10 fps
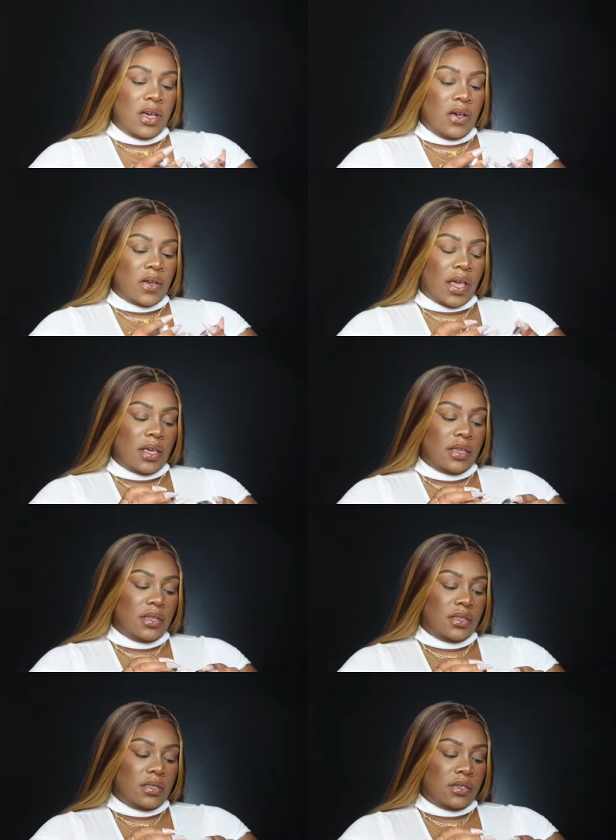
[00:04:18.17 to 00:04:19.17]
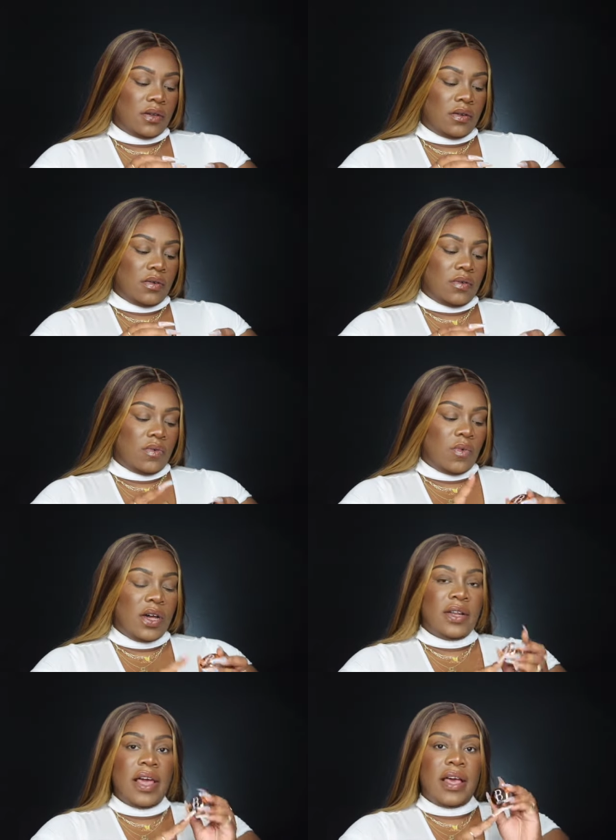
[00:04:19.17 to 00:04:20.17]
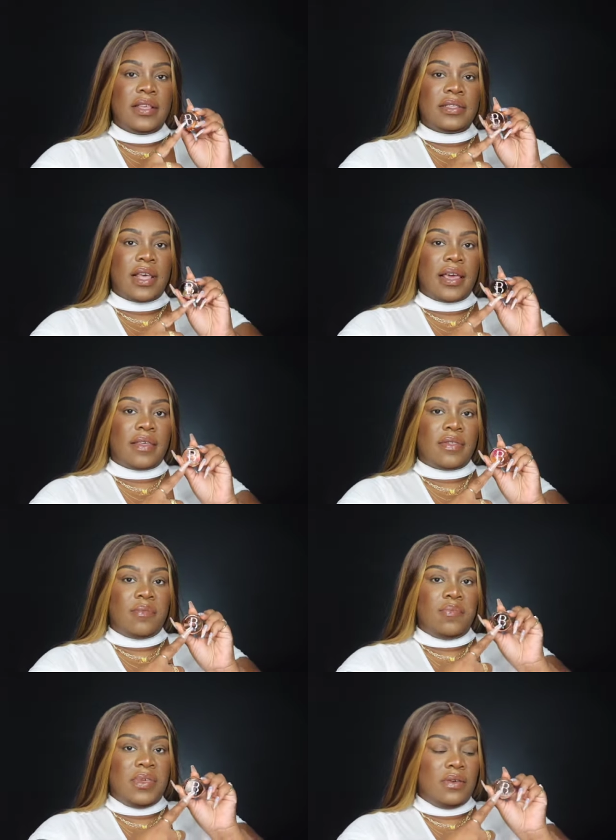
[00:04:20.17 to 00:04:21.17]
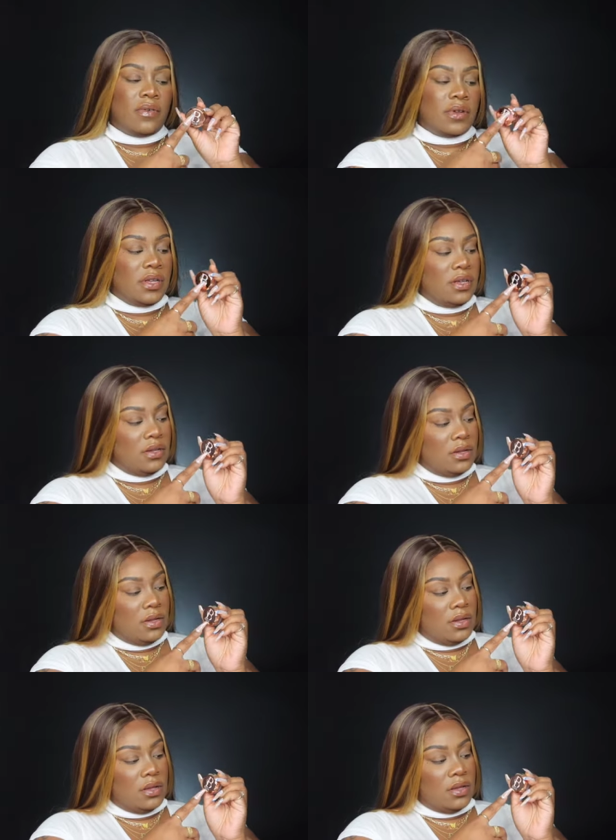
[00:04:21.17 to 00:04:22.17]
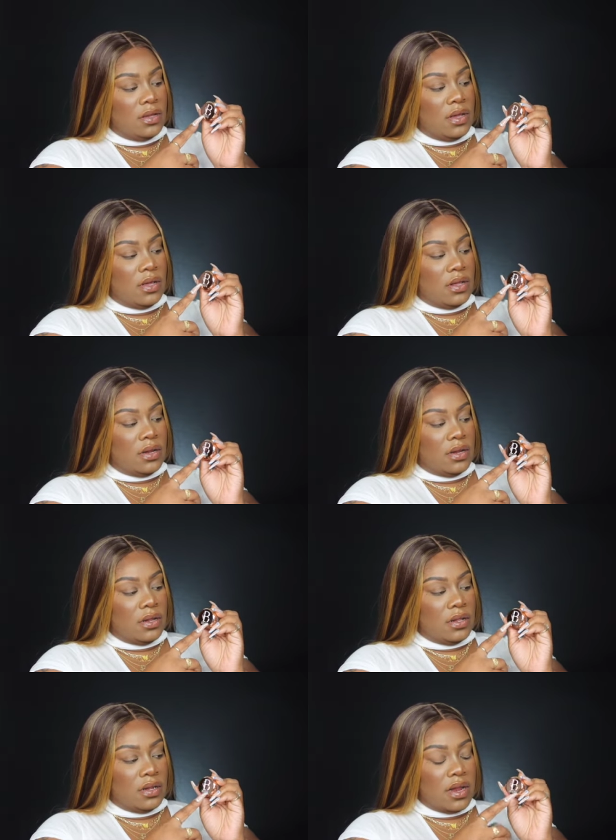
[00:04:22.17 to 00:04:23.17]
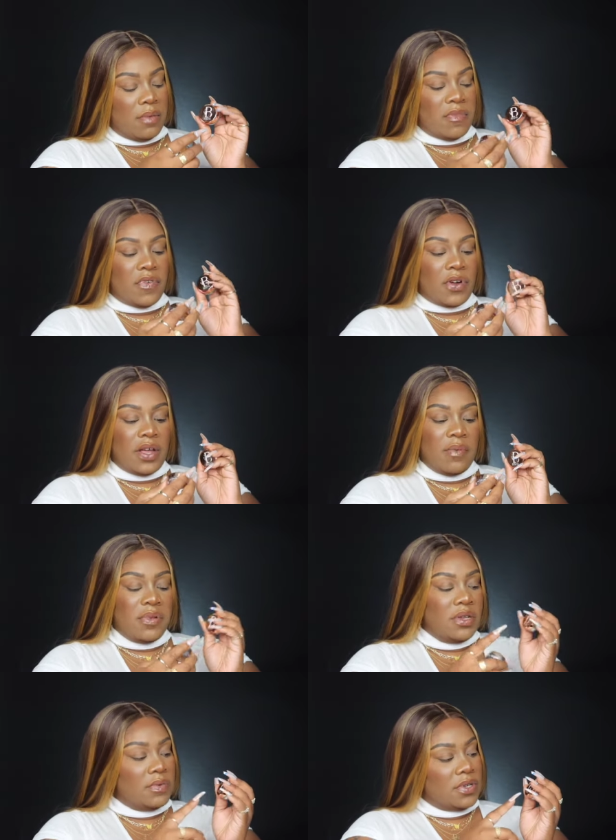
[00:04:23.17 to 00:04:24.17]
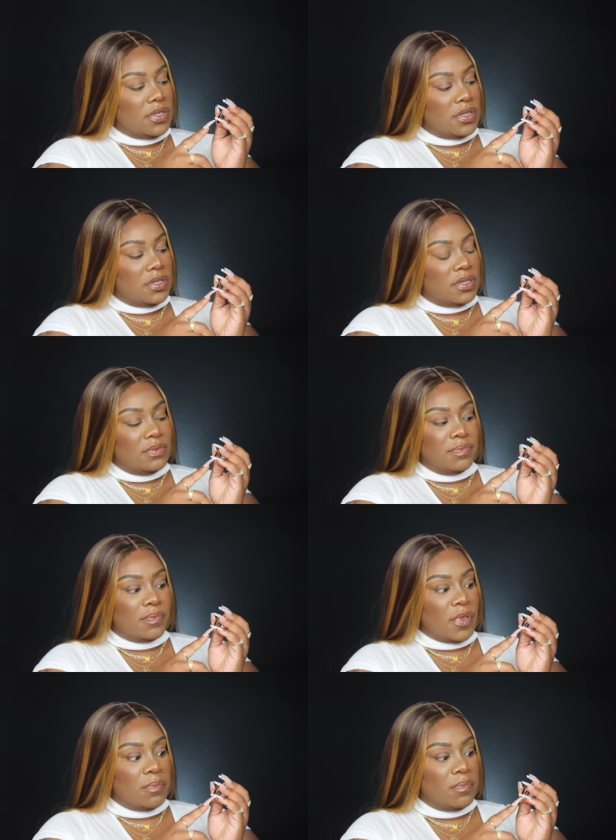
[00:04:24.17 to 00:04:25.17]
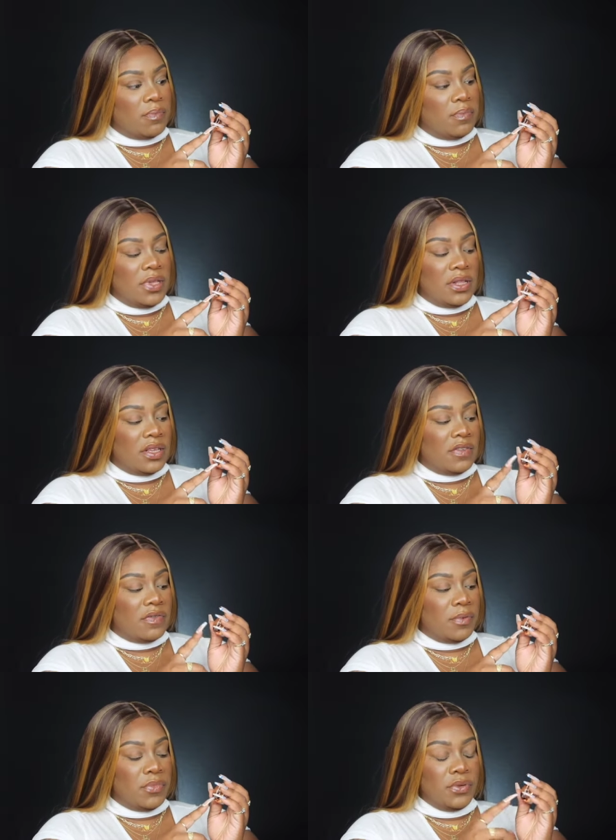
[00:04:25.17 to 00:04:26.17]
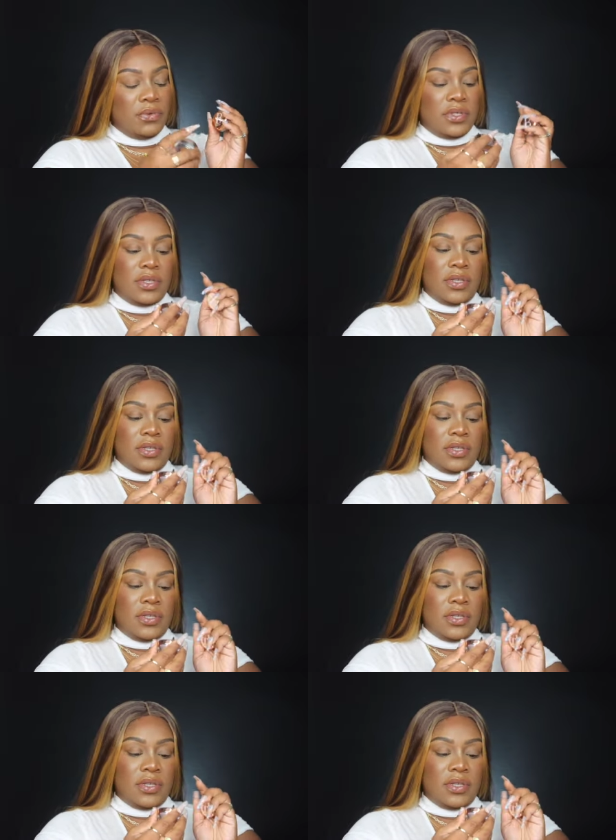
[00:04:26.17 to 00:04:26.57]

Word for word: Okay, so one has like the B on it and the name of her company, which is Believe Butte.